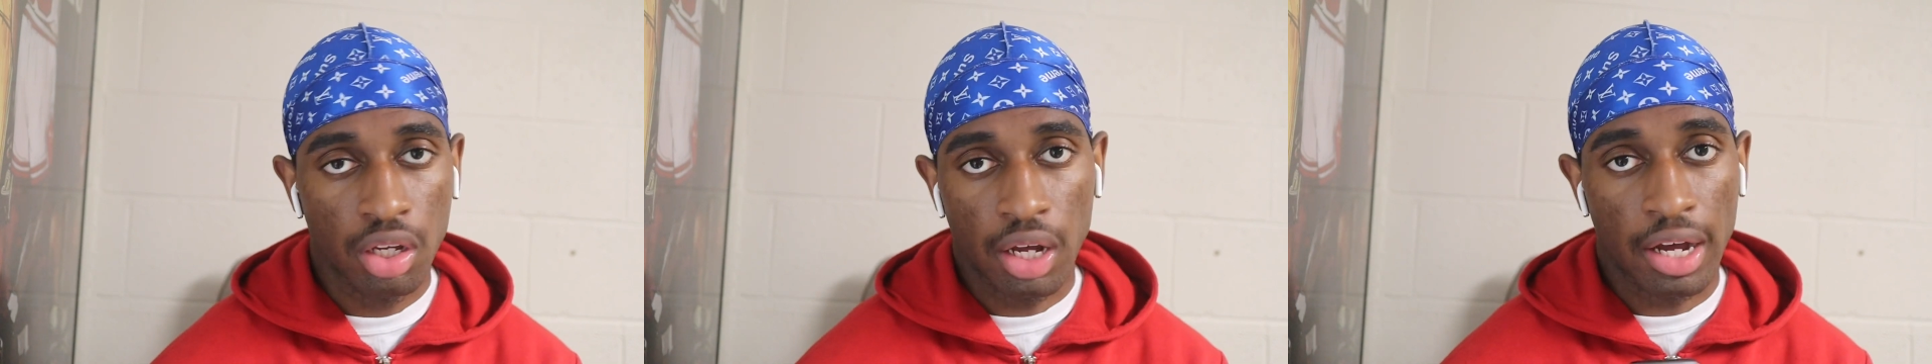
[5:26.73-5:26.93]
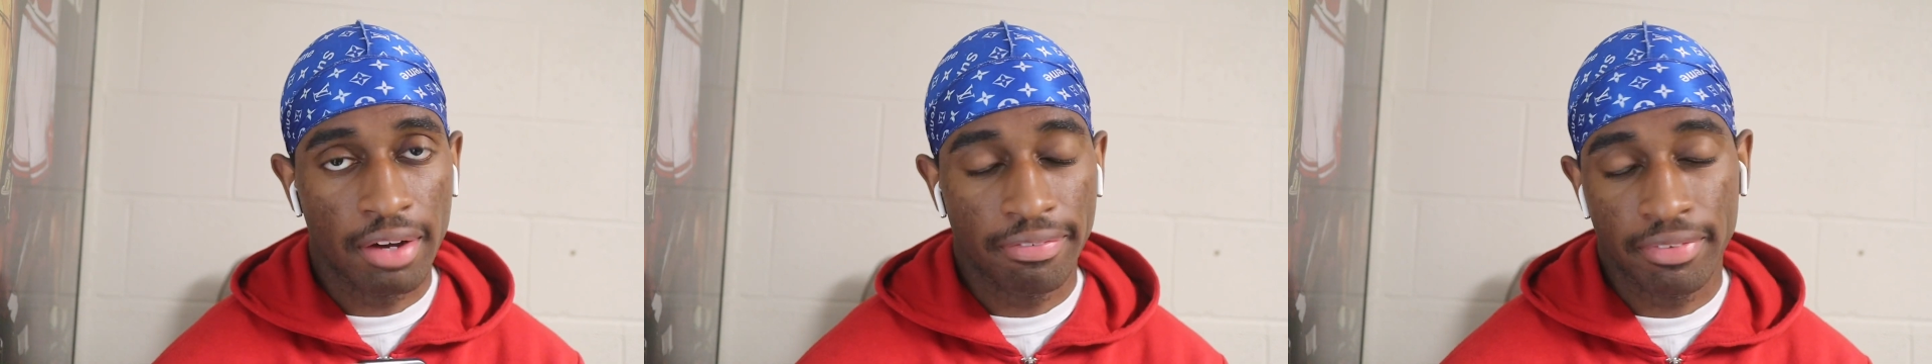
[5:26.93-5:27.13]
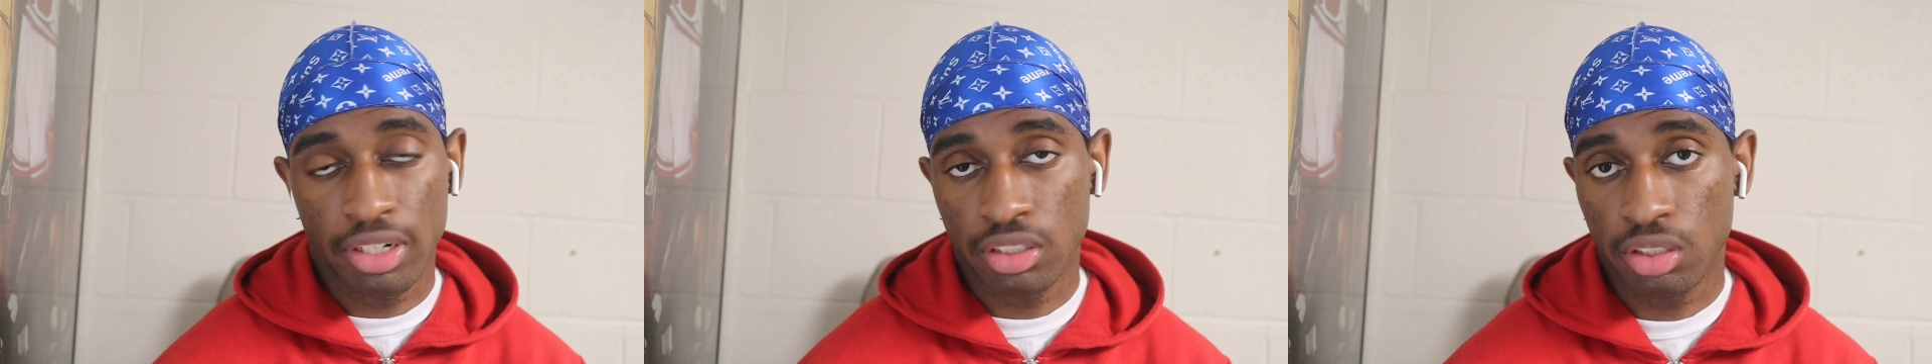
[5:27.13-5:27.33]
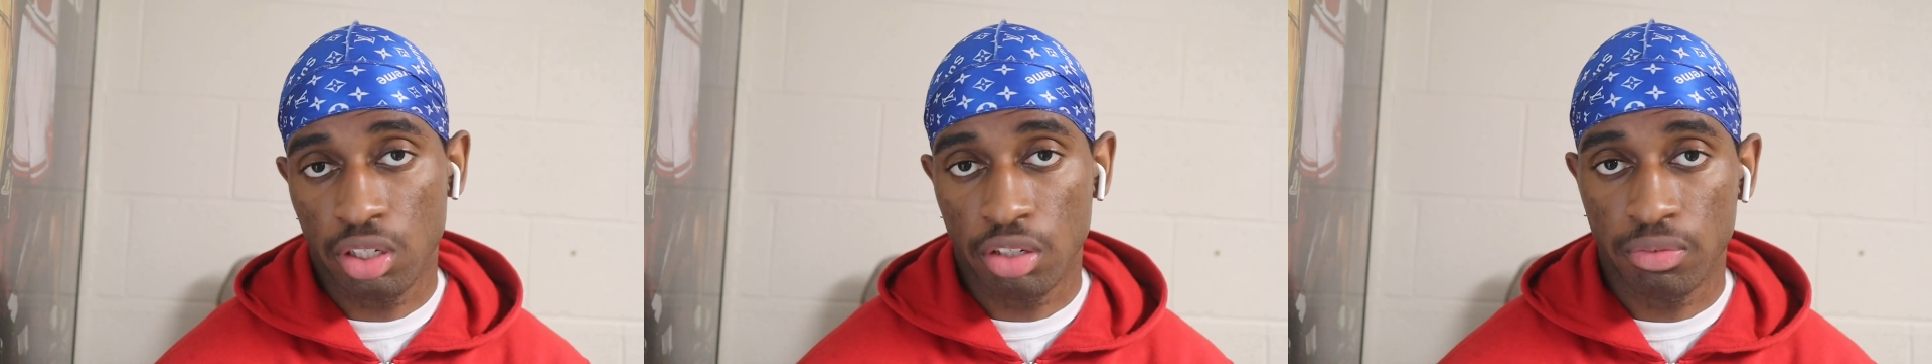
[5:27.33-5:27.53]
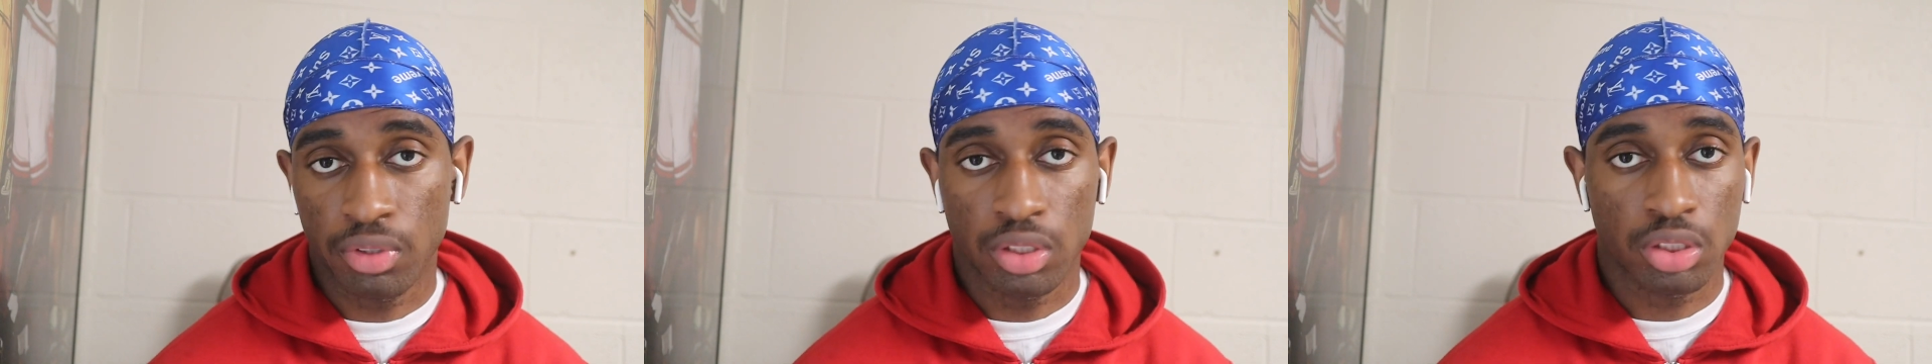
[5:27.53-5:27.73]
I'll finish it
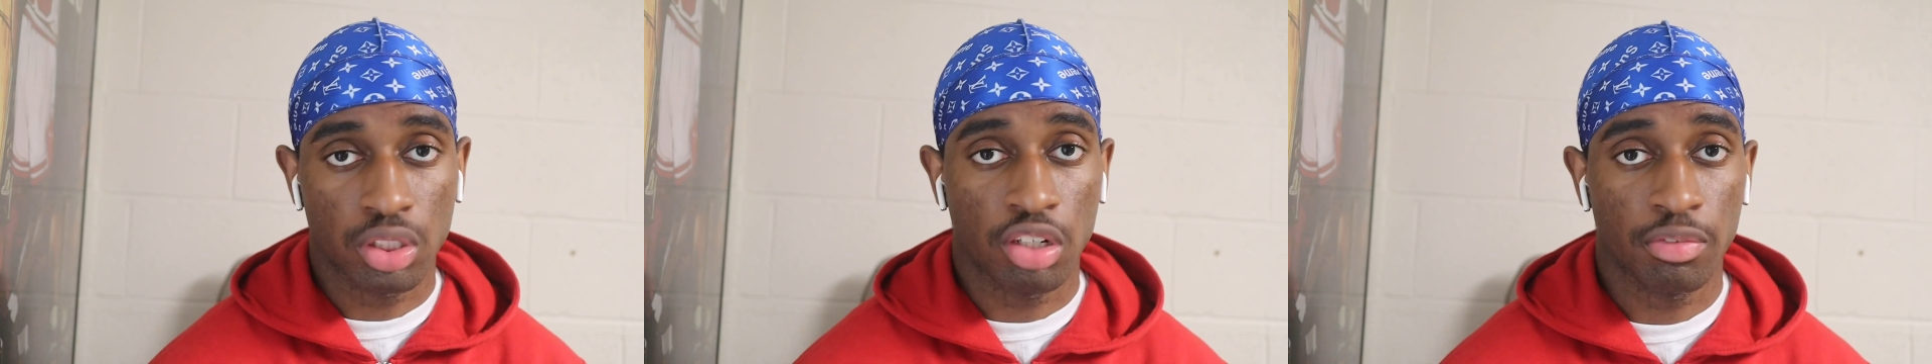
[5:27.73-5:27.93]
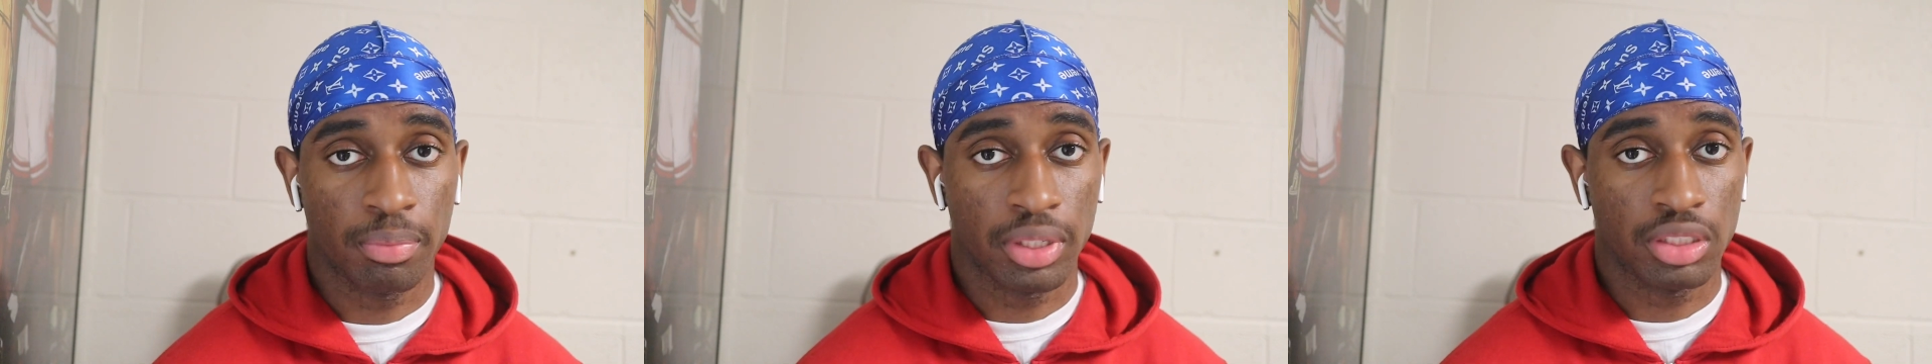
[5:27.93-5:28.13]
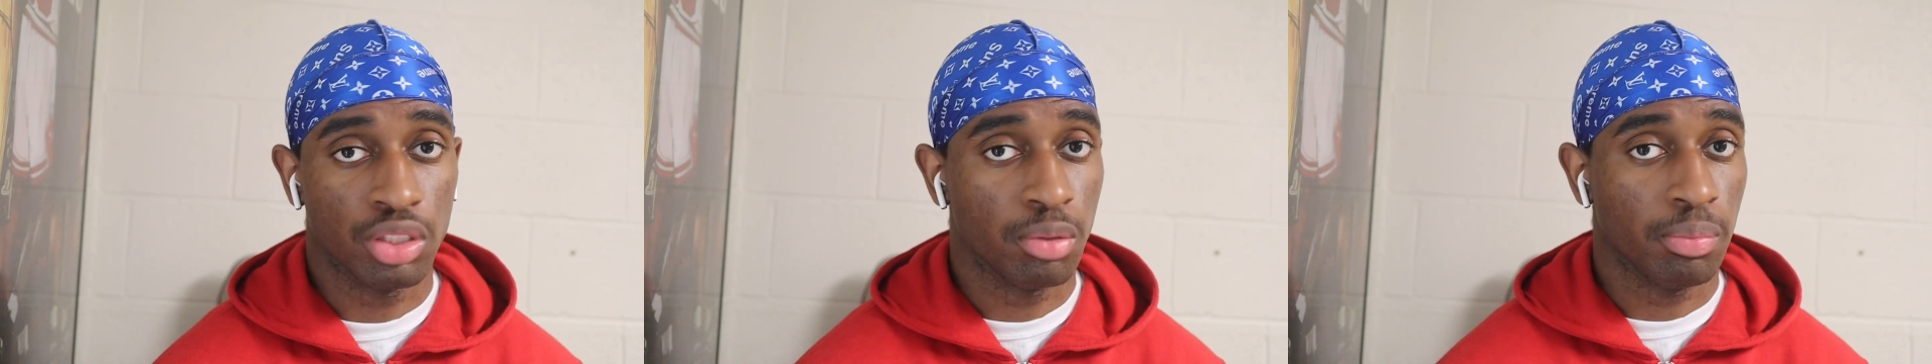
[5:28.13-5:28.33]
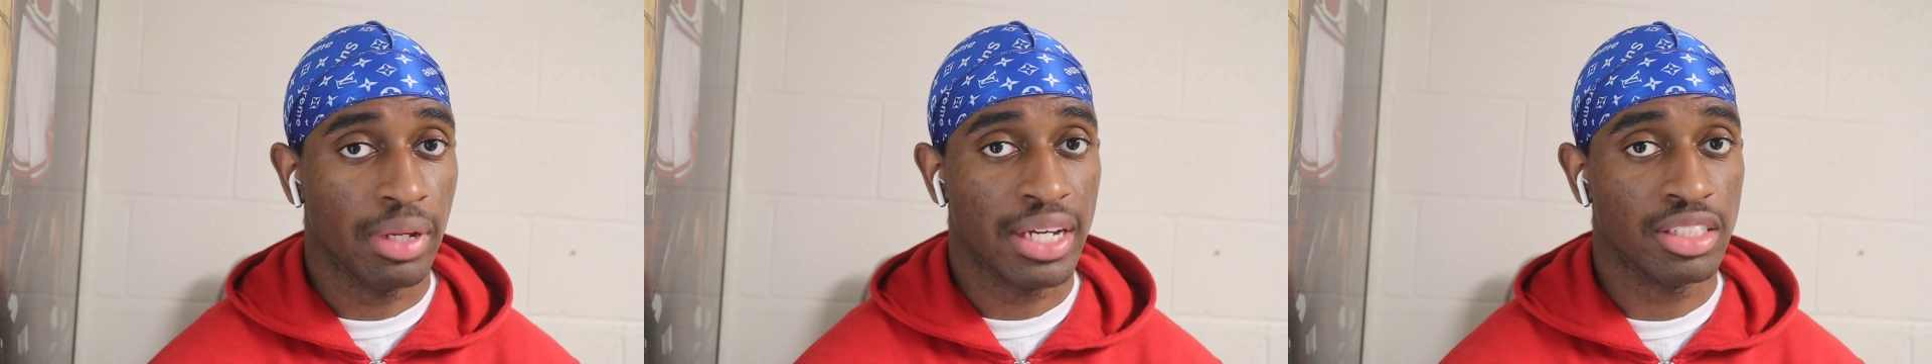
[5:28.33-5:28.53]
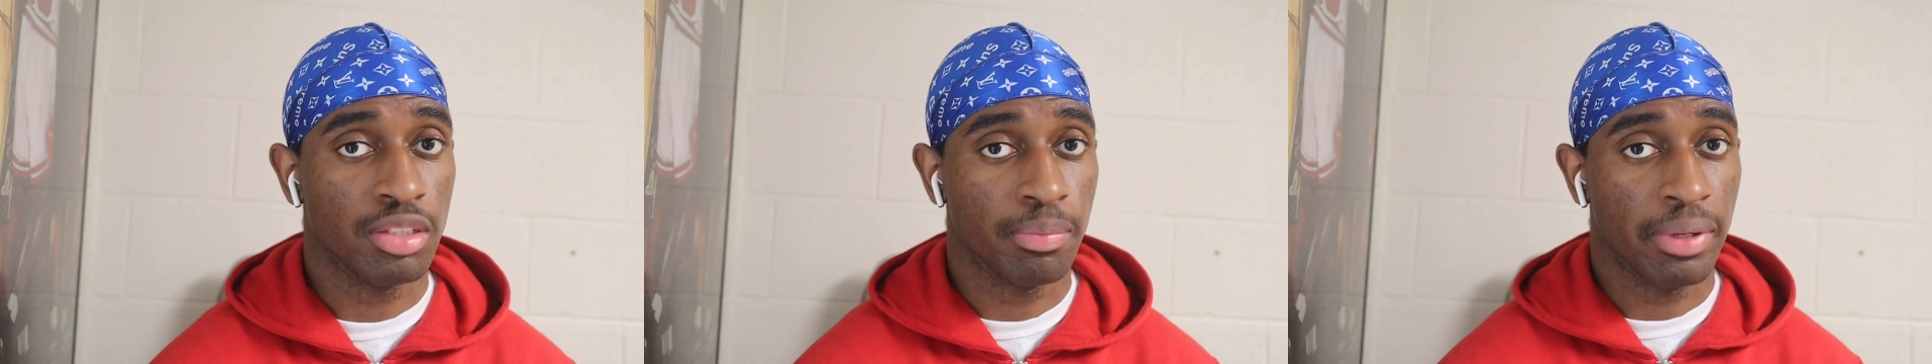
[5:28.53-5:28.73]
off with a soft brush in a
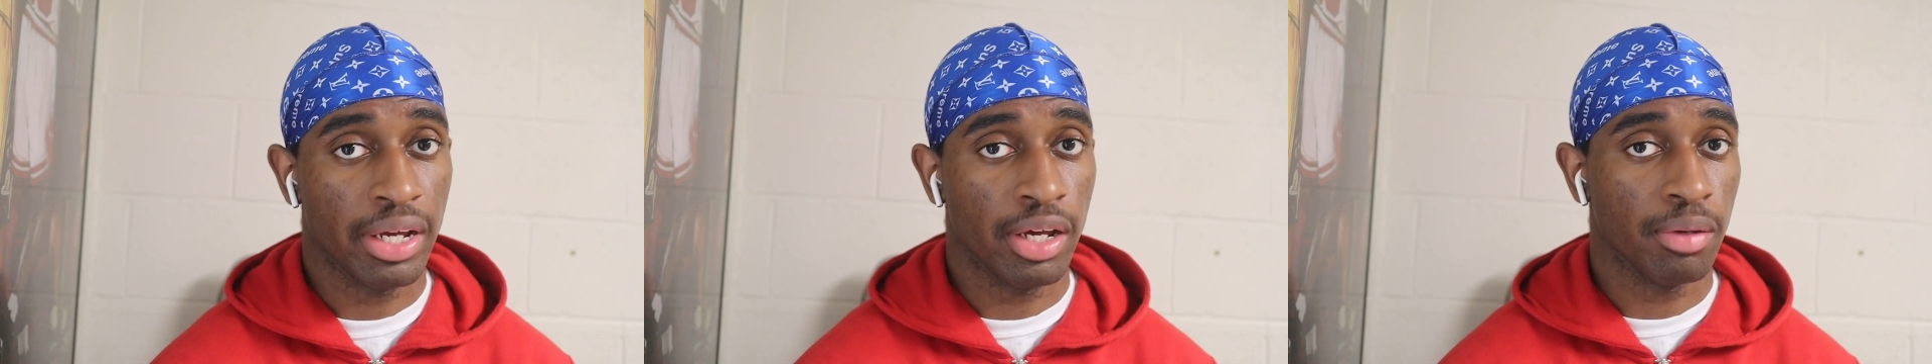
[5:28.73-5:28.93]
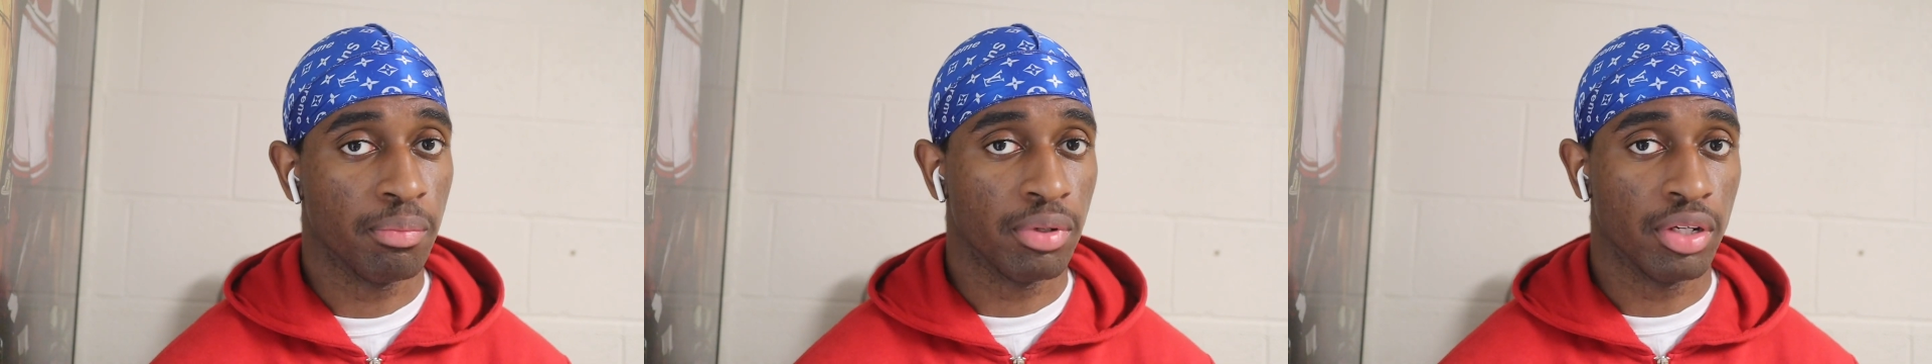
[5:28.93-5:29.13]
plastic bag,